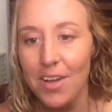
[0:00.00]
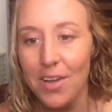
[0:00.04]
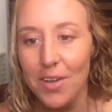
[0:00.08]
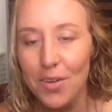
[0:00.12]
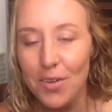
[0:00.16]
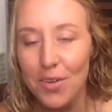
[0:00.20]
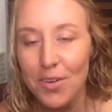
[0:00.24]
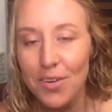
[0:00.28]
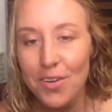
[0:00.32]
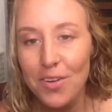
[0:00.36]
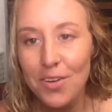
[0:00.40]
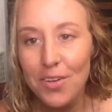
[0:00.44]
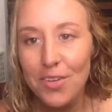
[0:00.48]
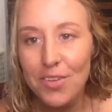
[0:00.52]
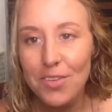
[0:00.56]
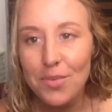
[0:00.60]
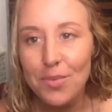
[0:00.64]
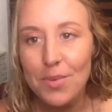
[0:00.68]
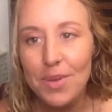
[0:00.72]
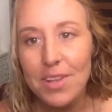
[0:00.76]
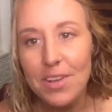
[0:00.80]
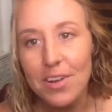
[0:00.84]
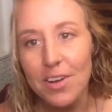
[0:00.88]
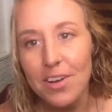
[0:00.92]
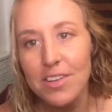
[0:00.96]
Oh,
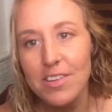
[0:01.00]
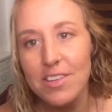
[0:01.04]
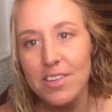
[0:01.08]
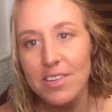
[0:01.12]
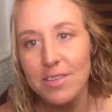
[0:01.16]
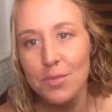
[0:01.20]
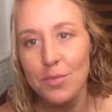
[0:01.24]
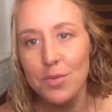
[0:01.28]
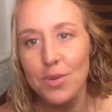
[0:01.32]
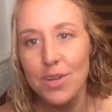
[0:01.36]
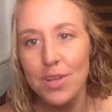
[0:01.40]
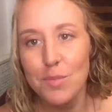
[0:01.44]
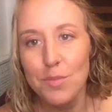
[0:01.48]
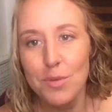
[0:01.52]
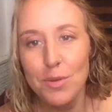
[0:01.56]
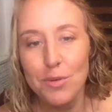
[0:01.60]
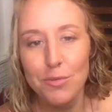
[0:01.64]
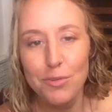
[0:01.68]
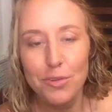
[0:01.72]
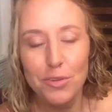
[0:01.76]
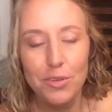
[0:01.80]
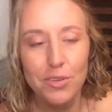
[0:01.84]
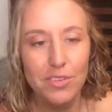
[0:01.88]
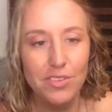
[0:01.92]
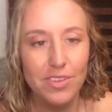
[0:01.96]
sweethearts, it's really beautiful
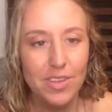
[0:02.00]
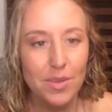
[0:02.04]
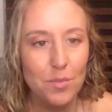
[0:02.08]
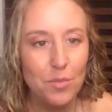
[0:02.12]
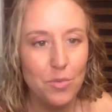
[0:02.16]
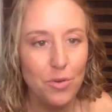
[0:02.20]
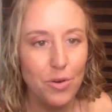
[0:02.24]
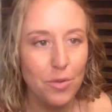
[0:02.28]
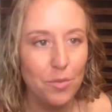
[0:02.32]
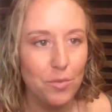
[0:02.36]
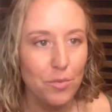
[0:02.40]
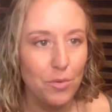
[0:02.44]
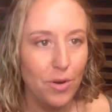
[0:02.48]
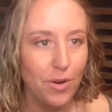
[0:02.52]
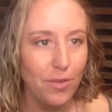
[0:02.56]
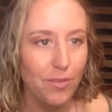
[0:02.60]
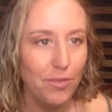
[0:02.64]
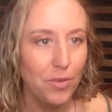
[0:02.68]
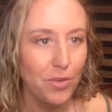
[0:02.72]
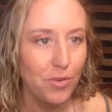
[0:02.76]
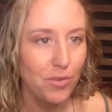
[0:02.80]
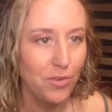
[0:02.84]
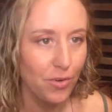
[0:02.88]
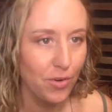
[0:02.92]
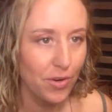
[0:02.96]
to see more and more of you
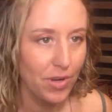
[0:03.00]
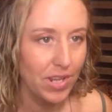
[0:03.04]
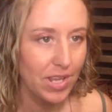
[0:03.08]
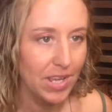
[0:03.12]
joining.